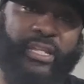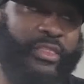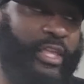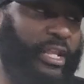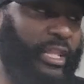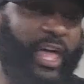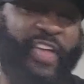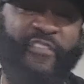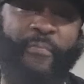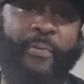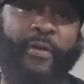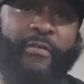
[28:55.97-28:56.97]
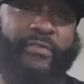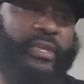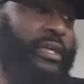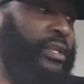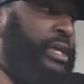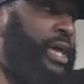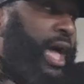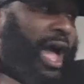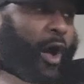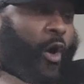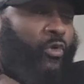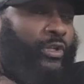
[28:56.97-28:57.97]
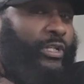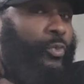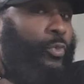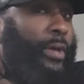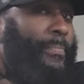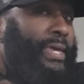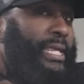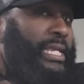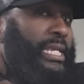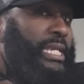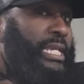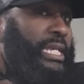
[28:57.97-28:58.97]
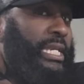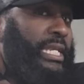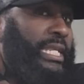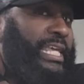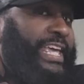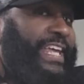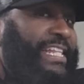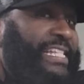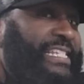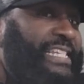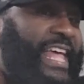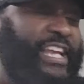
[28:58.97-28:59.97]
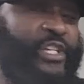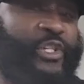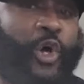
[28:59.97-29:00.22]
in life, period, how only women, kids, and